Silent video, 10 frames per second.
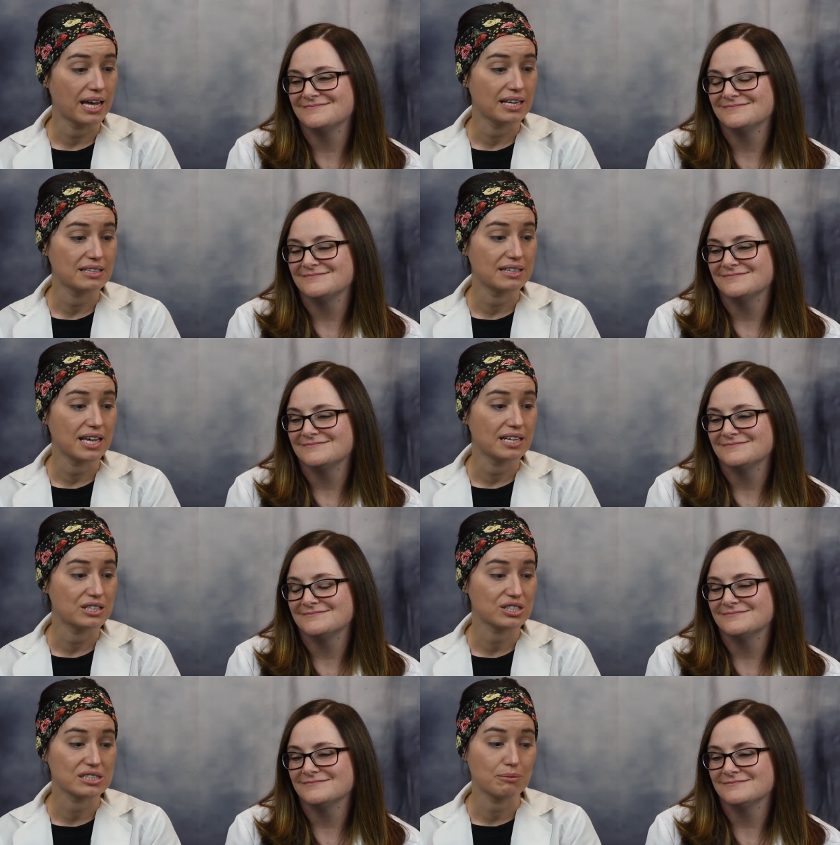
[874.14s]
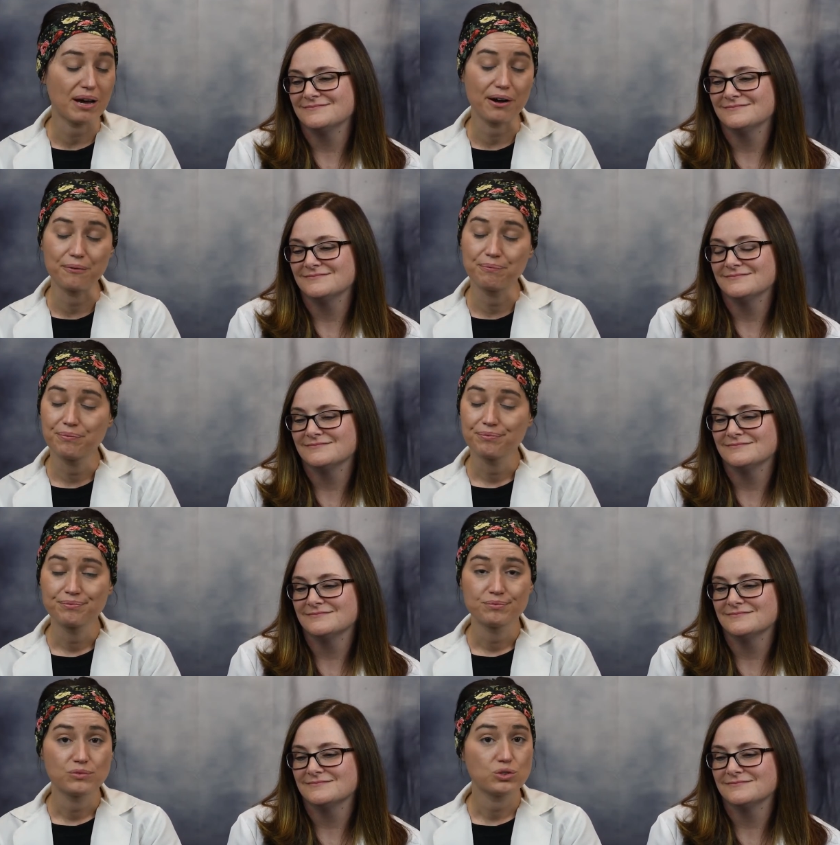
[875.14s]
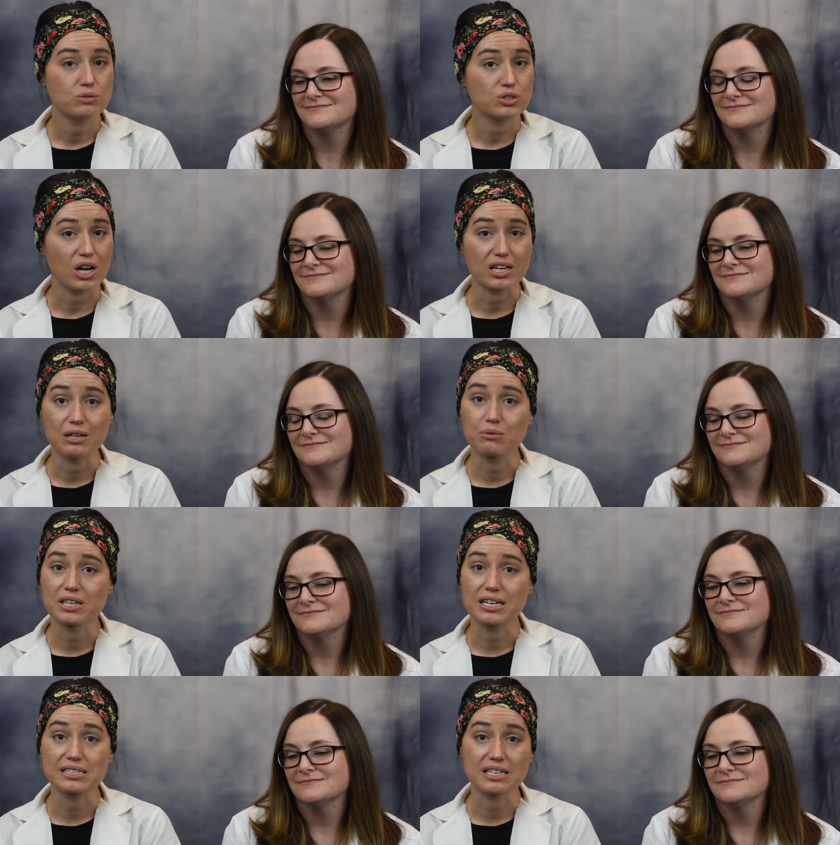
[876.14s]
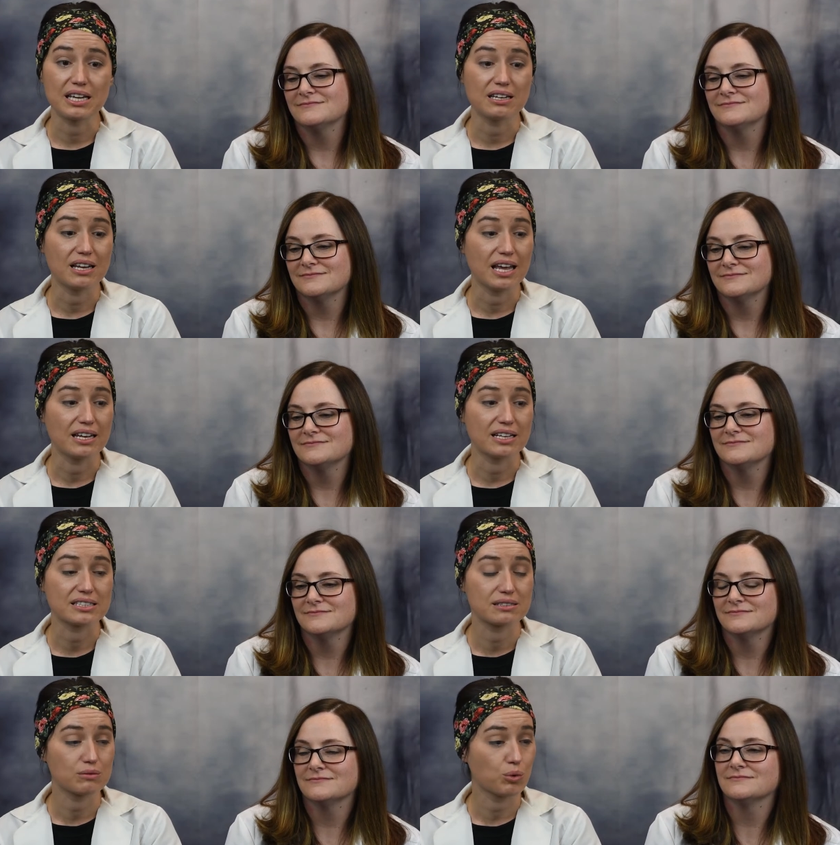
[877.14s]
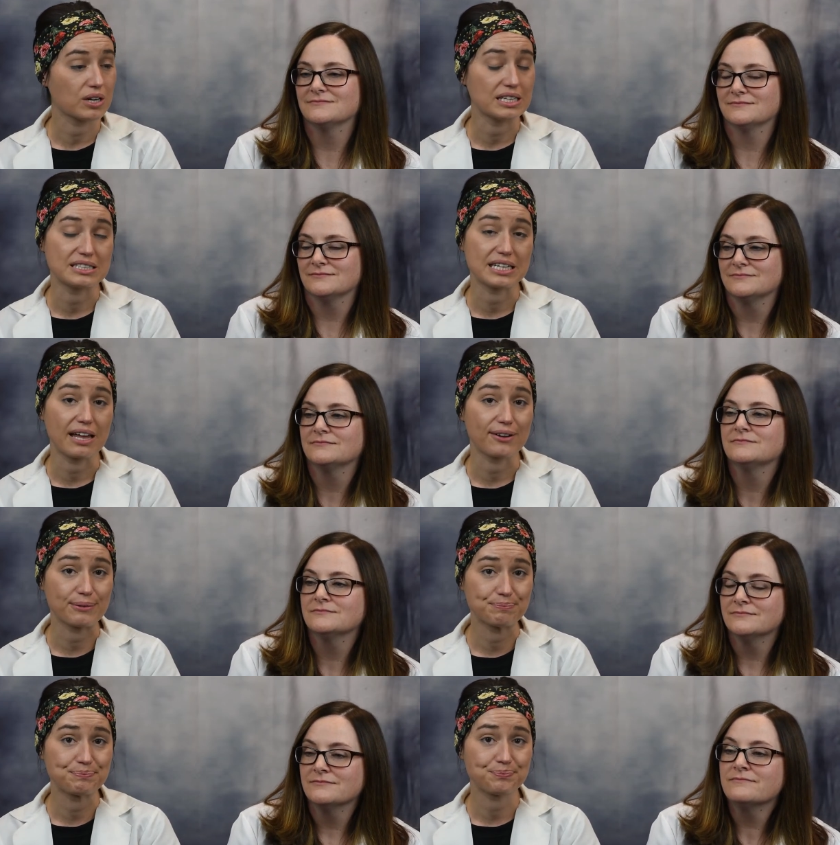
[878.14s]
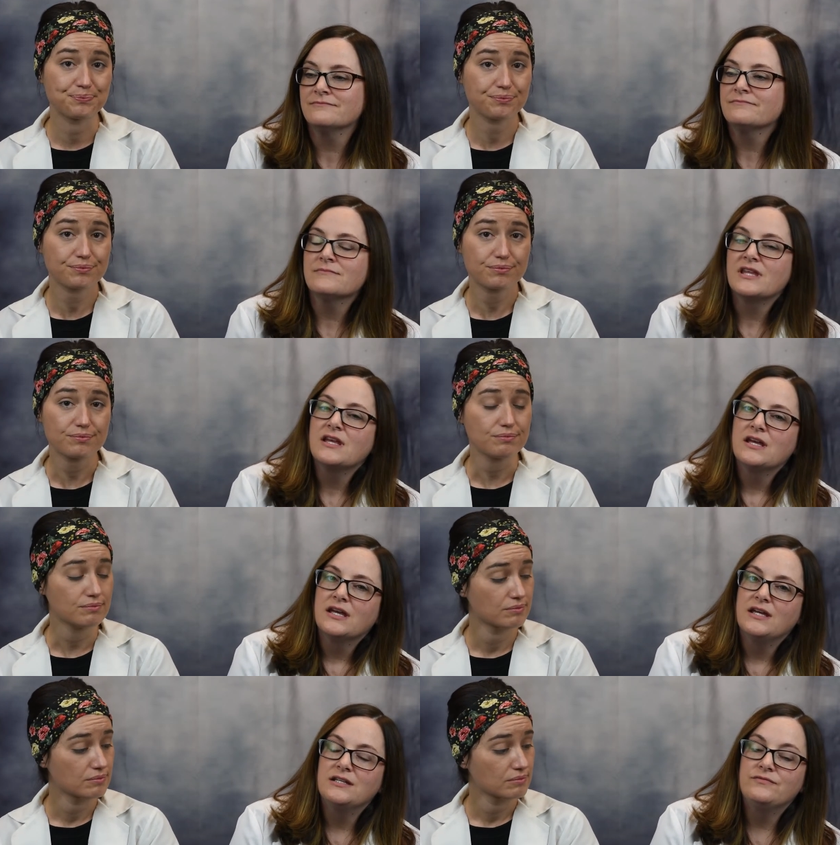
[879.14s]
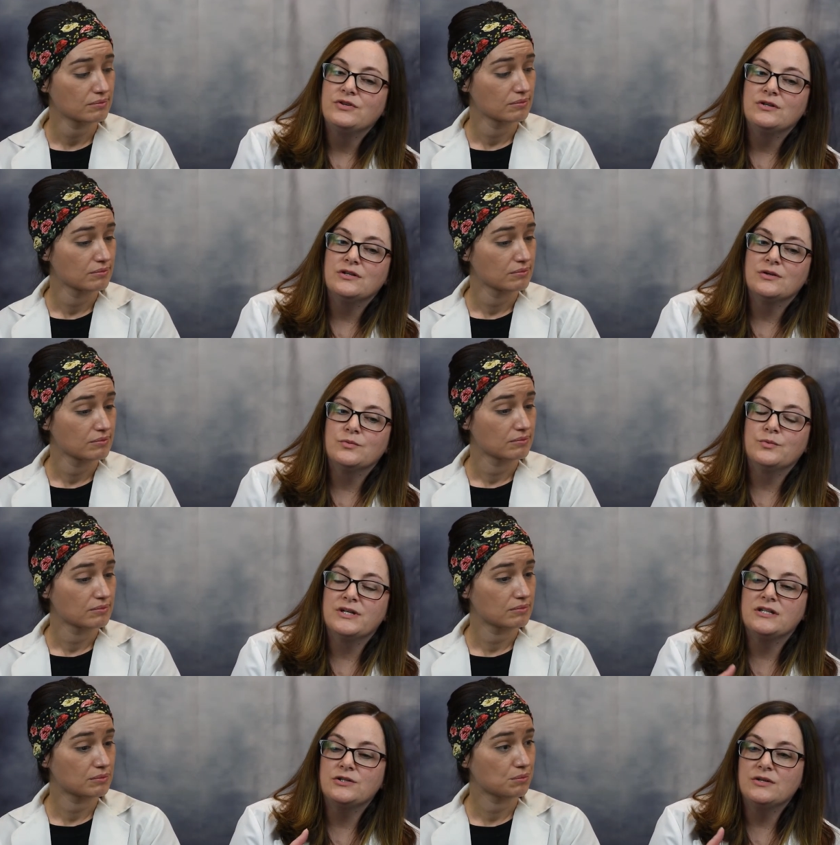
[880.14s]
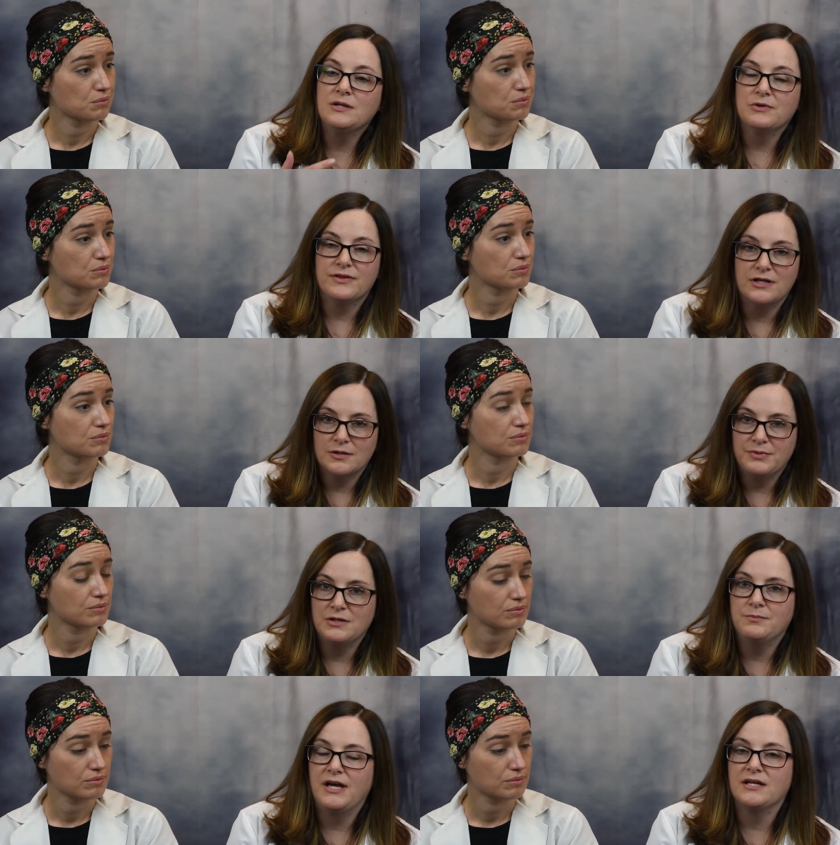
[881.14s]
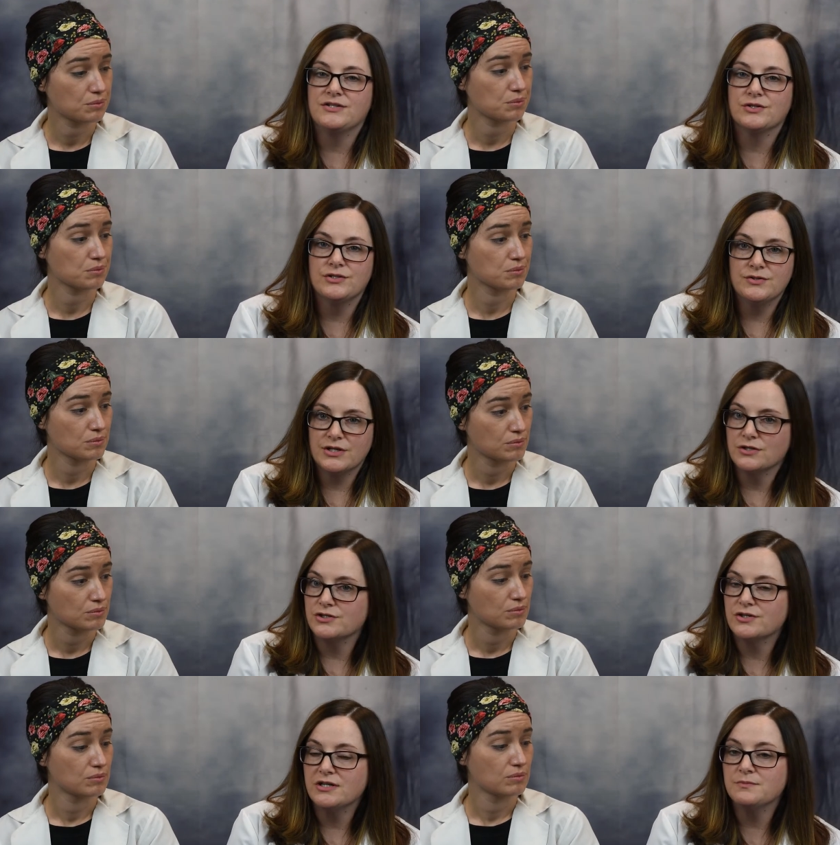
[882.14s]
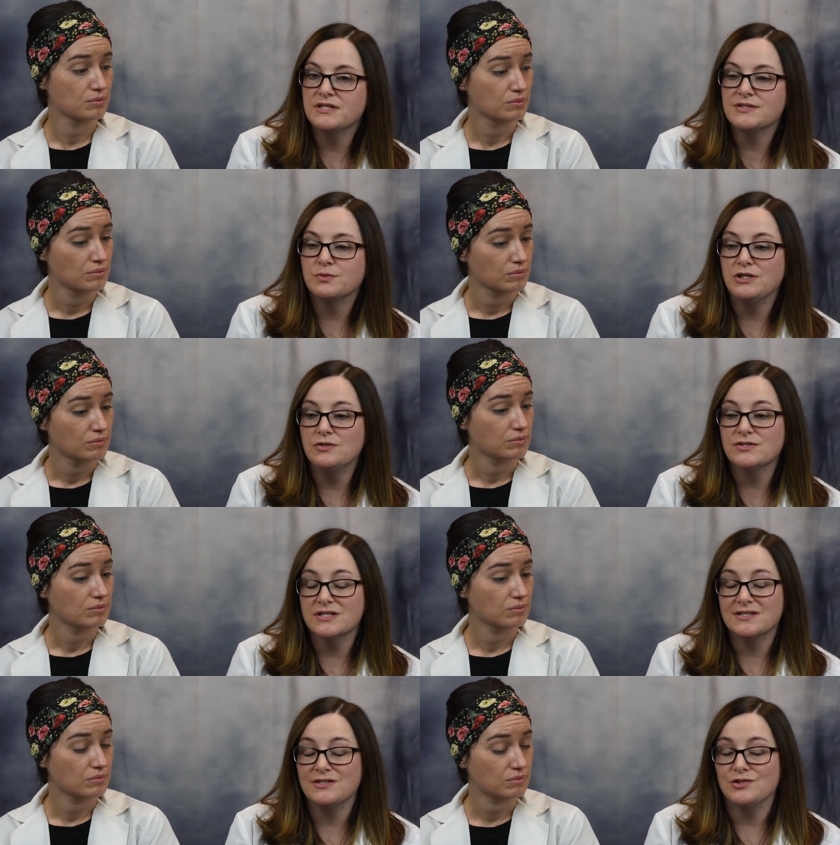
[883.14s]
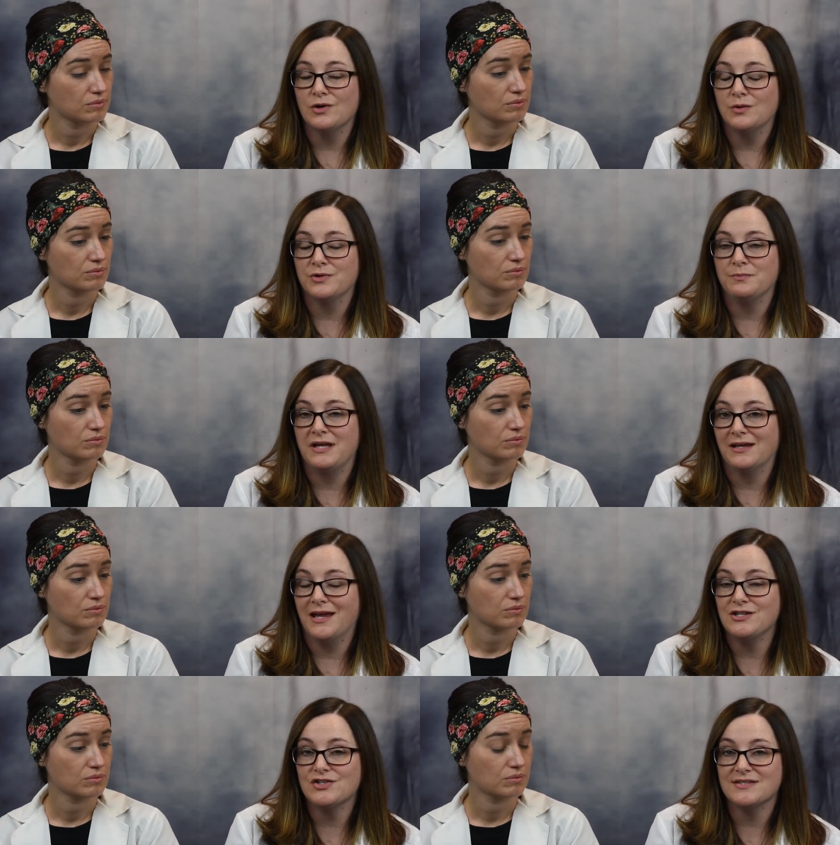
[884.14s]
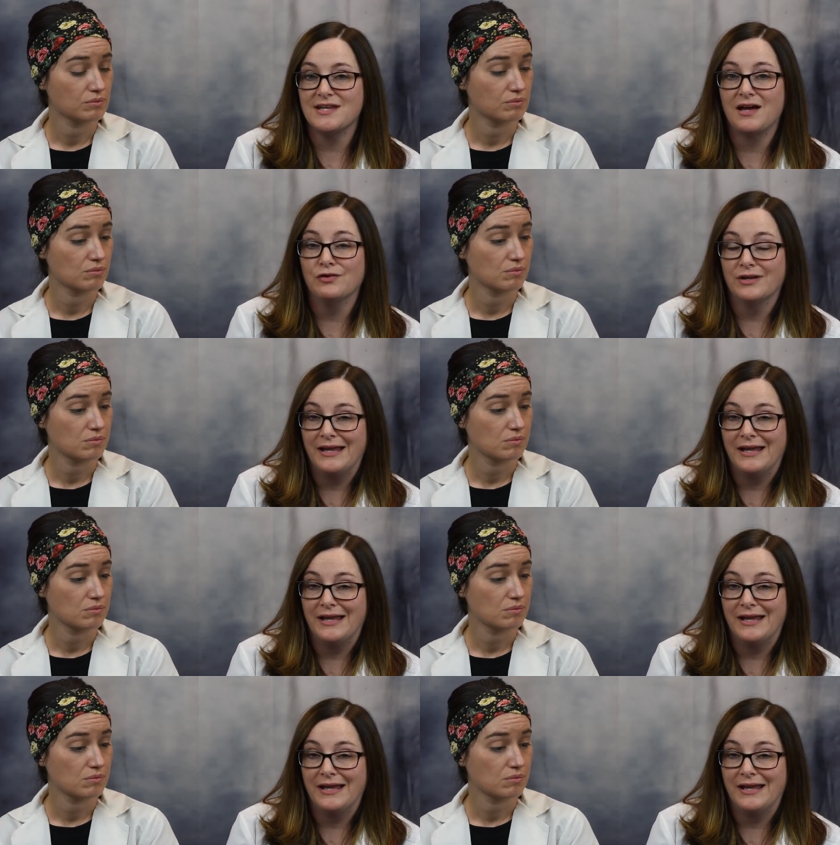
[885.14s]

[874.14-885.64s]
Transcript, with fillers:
Speaker 1: and then it's just about talking with us and, and us working together.
Speaker 2: And if you, you know, when we do chemotherapy in pets or do certain treatments, we usually send you home with medications to have on